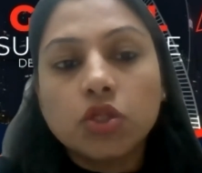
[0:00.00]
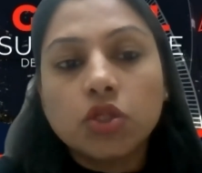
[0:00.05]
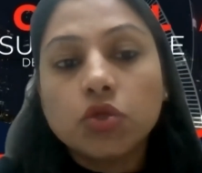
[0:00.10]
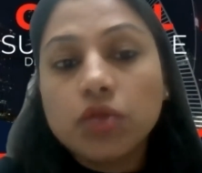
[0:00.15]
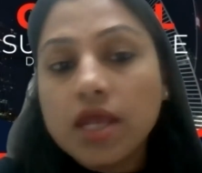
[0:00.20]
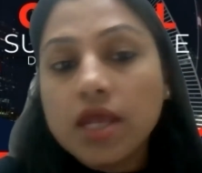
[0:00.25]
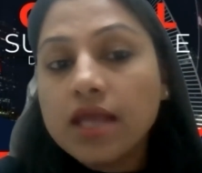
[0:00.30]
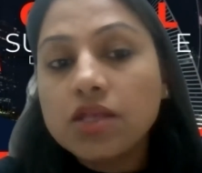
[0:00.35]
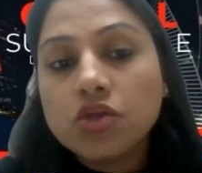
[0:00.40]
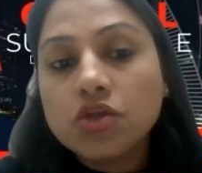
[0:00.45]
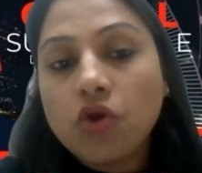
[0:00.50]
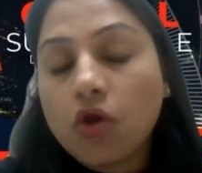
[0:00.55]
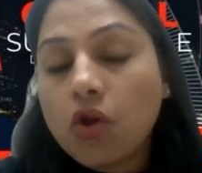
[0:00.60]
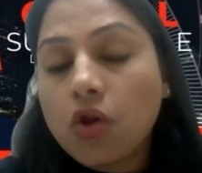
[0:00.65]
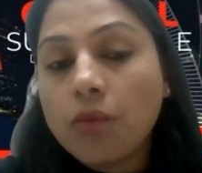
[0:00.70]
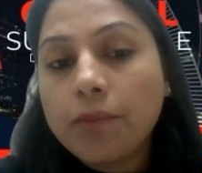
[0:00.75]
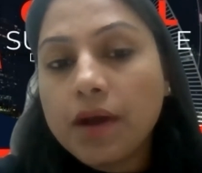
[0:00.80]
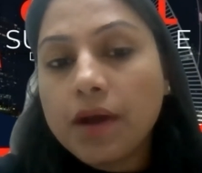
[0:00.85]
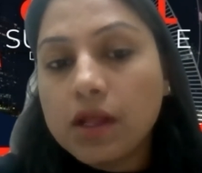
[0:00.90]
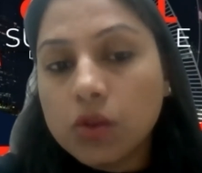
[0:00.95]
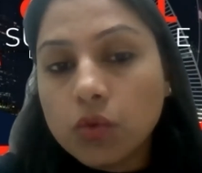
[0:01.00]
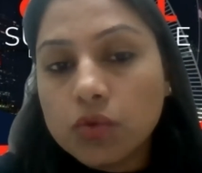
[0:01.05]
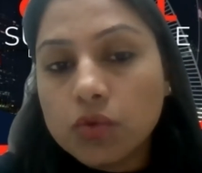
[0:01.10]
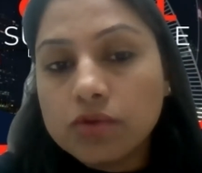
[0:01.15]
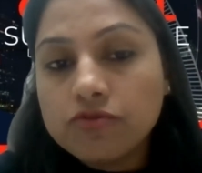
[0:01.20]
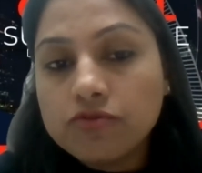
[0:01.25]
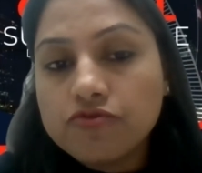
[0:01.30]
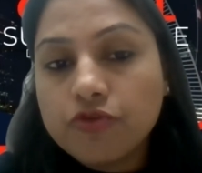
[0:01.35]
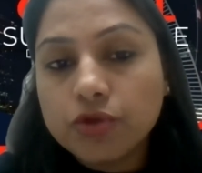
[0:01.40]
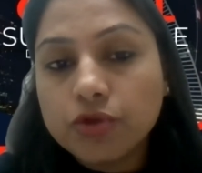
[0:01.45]
Today in Europe
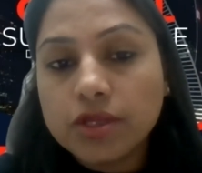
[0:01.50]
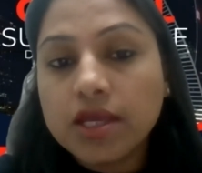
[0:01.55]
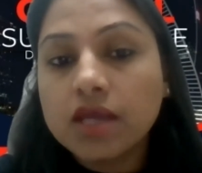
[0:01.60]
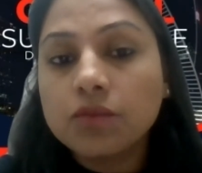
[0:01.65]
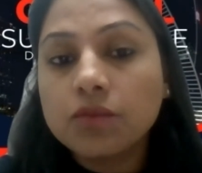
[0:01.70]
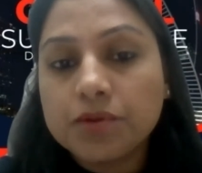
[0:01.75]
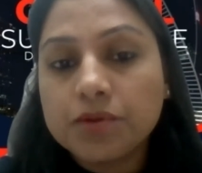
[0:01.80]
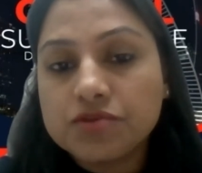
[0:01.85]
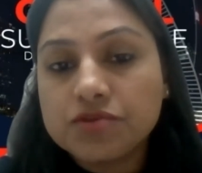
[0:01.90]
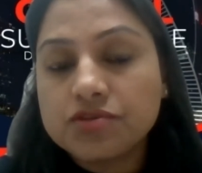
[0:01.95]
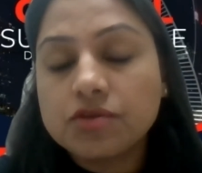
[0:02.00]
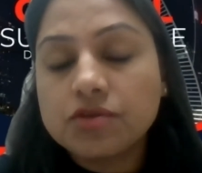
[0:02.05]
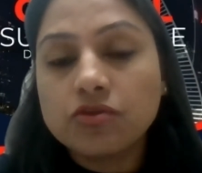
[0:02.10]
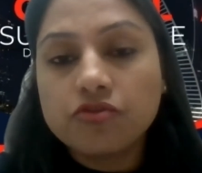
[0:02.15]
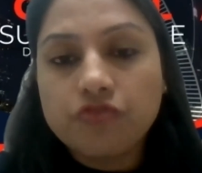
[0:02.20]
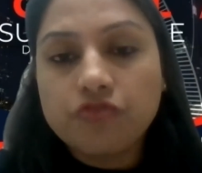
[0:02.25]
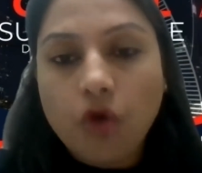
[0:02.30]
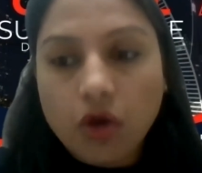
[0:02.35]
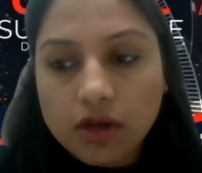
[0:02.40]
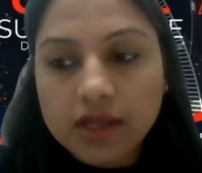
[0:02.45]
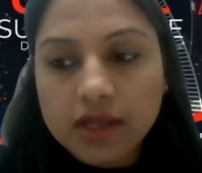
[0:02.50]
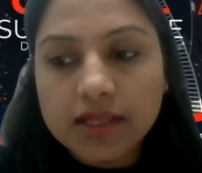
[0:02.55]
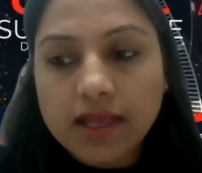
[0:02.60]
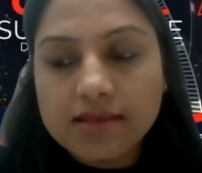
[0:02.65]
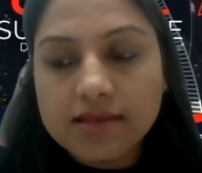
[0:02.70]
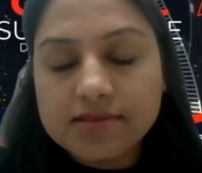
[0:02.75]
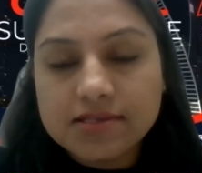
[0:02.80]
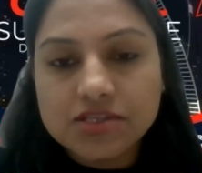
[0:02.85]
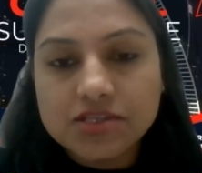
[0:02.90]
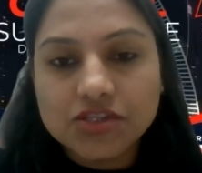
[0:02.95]
alone, 48% of
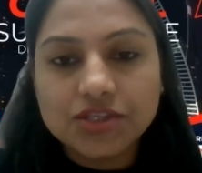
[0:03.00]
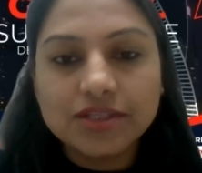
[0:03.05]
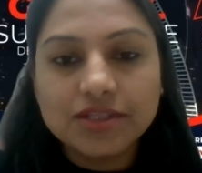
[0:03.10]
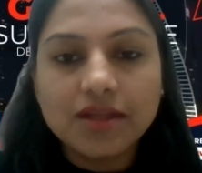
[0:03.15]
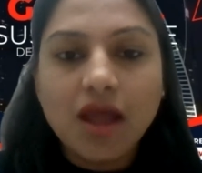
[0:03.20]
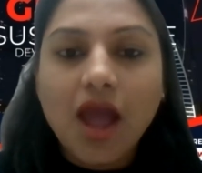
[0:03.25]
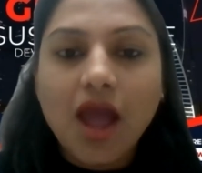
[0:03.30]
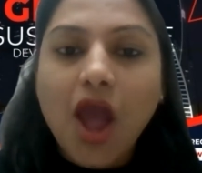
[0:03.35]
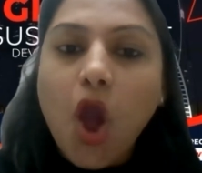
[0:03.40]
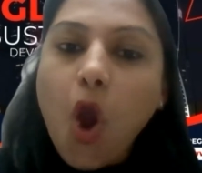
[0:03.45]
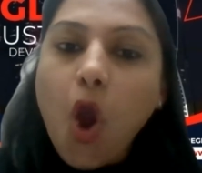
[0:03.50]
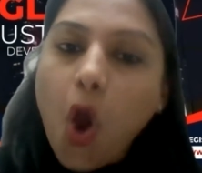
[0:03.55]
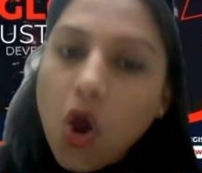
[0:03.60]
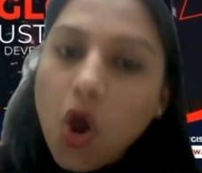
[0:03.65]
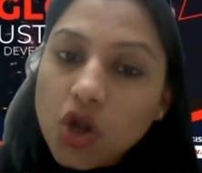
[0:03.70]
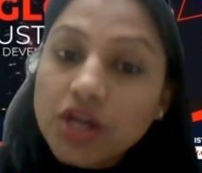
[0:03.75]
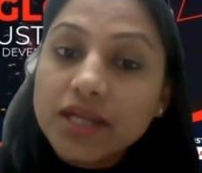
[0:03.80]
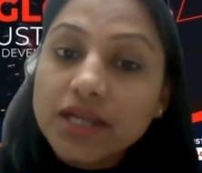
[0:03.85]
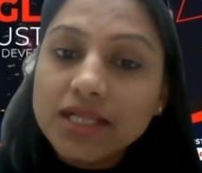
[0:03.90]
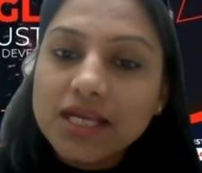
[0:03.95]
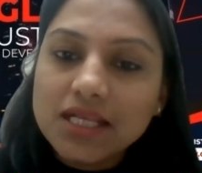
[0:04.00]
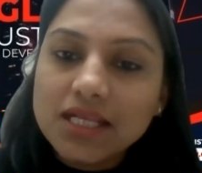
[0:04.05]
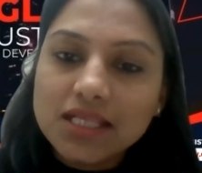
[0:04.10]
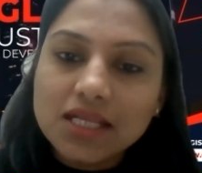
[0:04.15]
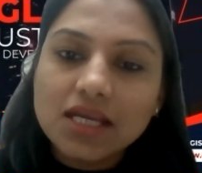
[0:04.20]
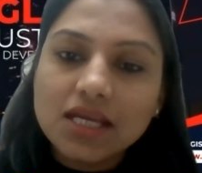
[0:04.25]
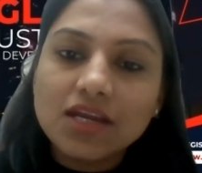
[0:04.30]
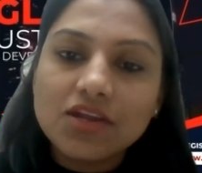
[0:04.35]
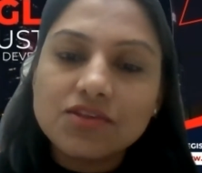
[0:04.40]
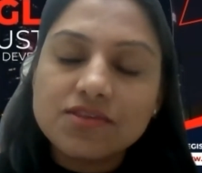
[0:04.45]
organizations already
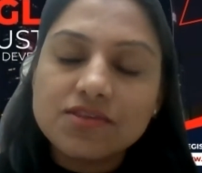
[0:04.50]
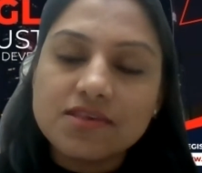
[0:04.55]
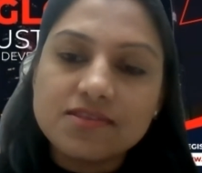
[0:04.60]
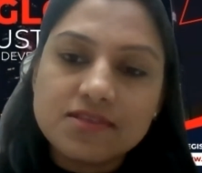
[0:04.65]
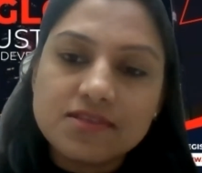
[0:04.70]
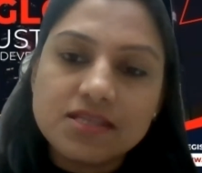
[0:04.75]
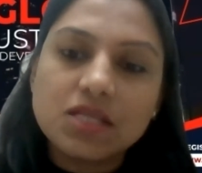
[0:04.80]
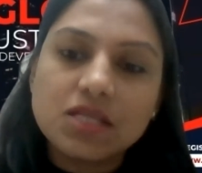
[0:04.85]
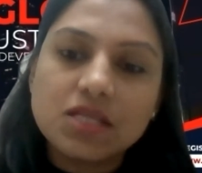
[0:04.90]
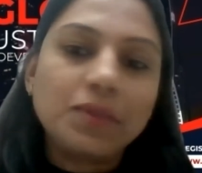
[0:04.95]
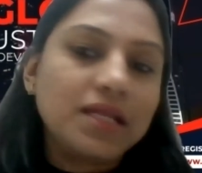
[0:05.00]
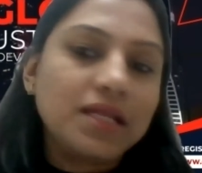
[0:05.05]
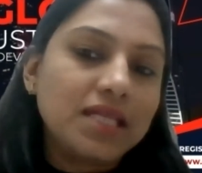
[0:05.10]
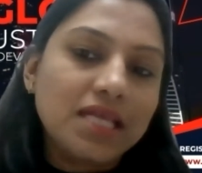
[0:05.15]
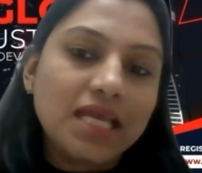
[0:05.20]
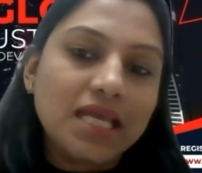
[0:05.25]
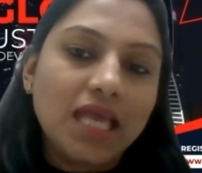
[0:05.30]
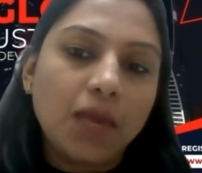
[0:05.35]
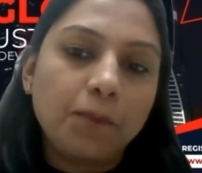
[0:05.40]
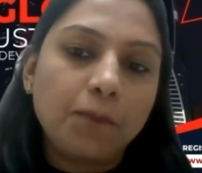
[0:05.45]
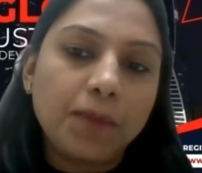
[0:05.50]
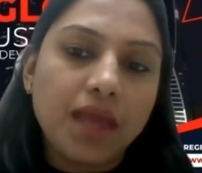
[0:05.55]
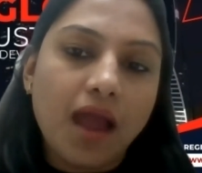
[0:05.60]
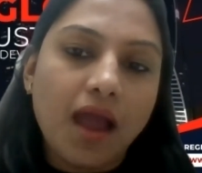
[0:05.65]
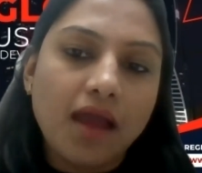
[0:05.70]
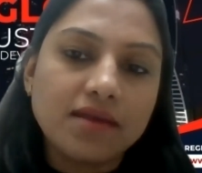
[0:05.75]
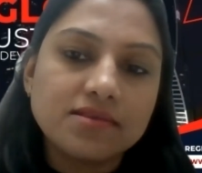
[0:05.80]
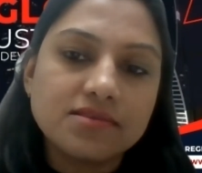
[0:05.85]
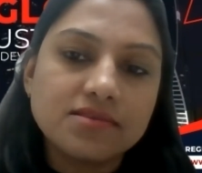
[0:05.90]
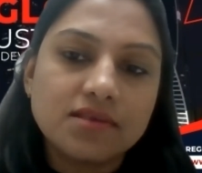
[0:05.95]
integrate sustainability
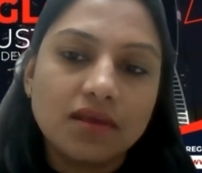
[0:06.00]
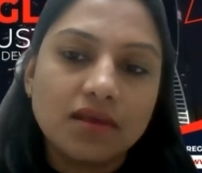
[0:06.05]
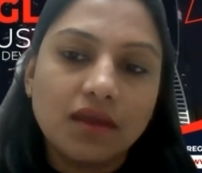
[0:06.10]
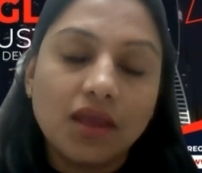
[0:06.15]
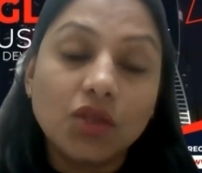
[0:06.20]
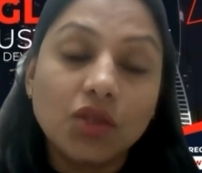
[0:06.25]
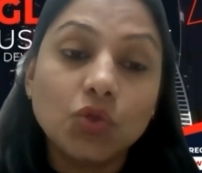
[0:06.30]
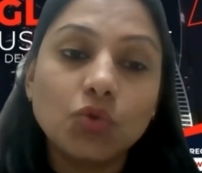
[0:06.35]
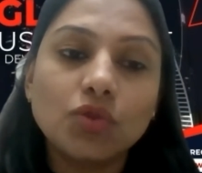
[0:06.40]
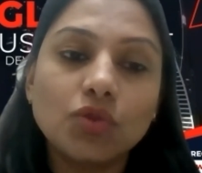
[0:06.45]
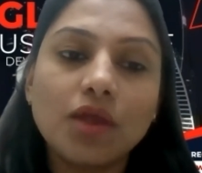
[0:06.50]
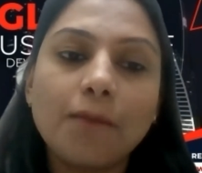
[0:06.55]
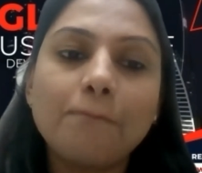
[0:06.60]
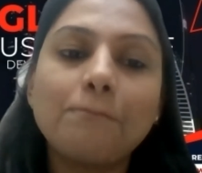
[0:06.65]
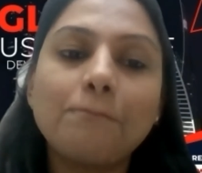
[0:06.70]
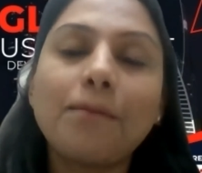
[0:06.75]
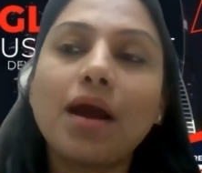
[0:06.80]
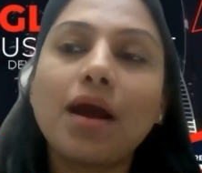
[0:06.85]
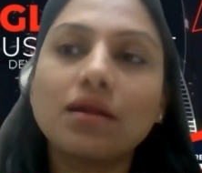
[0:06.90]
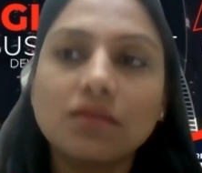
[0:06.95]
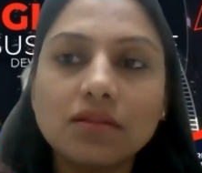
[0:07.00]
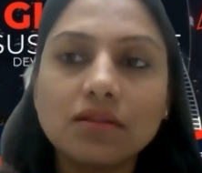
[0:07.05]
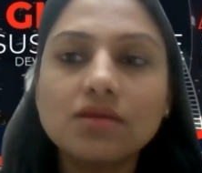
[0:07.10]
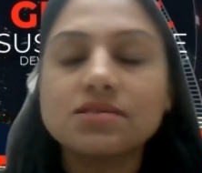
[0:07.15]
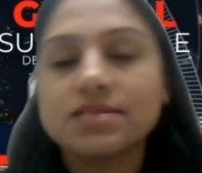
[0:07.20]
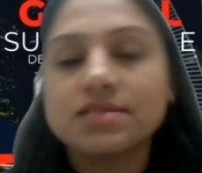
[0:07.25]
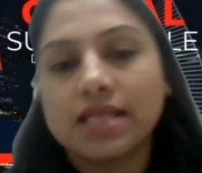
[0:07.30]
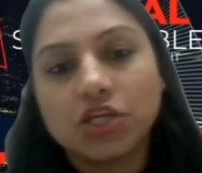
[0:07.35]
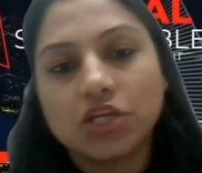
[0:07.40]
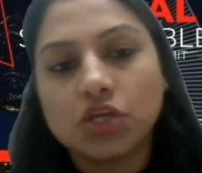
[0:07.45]
KPIs into their partner
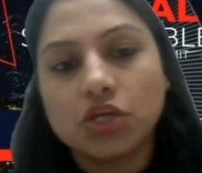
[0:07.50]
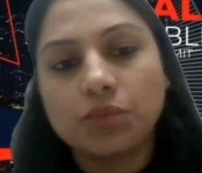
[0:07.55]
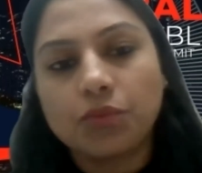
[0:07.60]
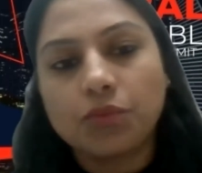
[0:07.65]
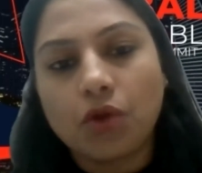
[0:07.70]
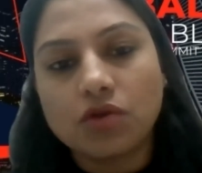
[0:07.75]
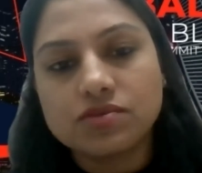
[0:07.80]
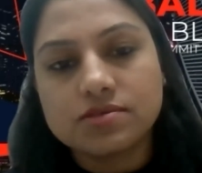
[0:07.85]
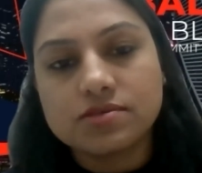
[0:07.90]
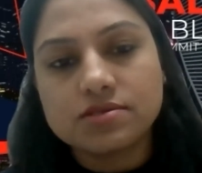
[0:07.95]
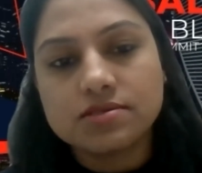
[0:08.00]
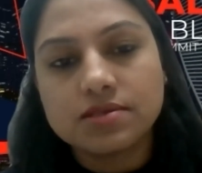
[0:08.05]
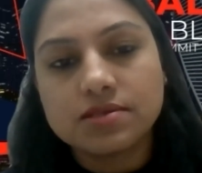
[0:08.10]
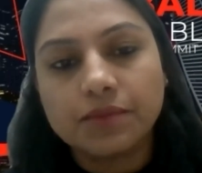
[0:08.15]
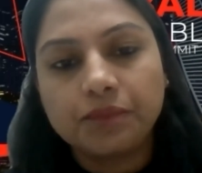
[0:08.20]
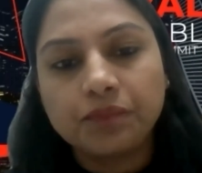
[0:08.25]
selection process.